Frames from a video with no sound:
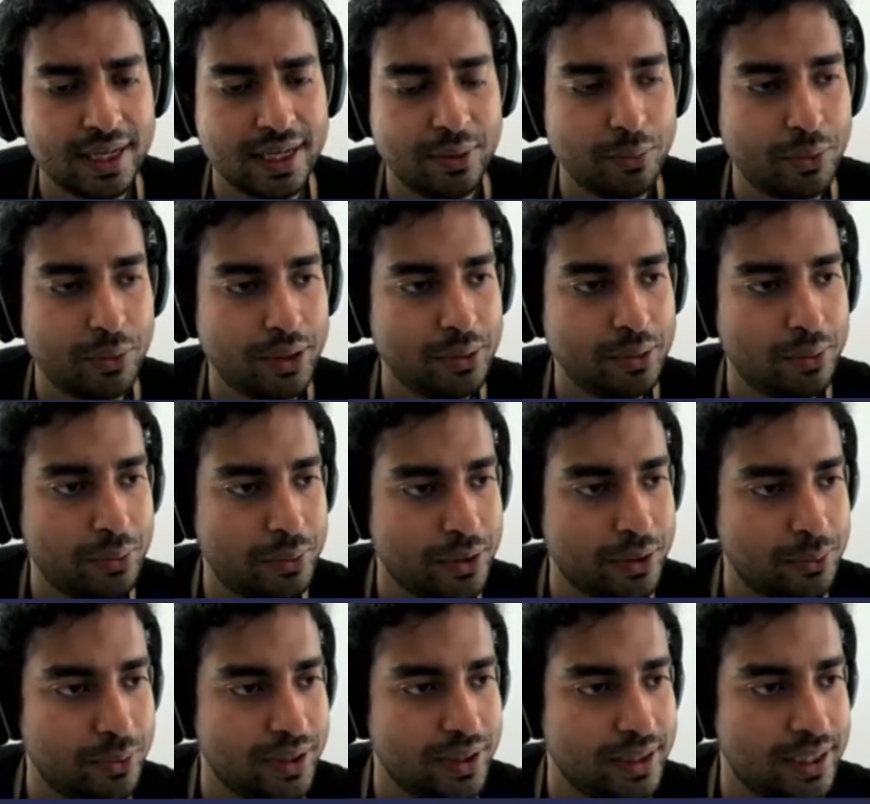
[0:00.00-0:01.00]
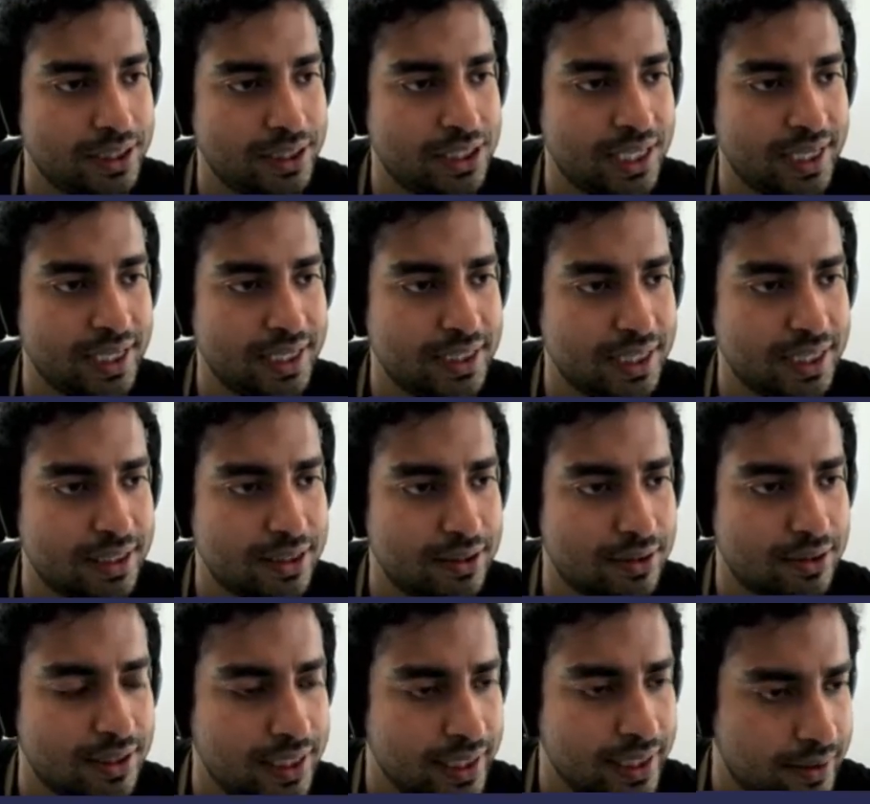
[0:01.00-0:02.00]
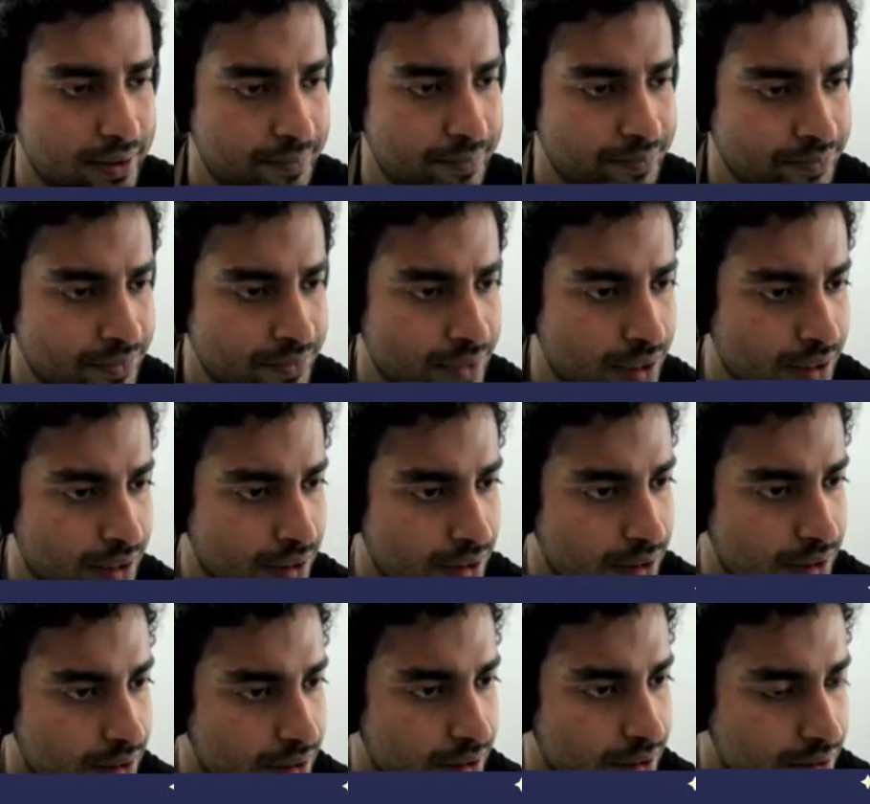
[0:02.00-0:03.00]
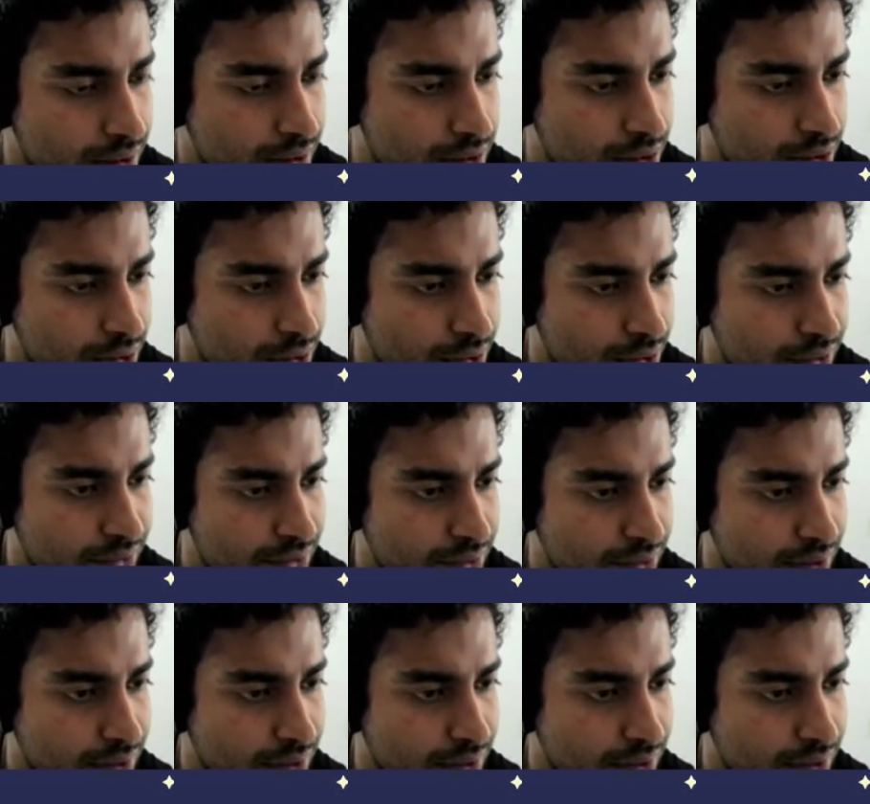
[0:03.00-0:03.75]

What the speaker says: what will the genesis look like? So if,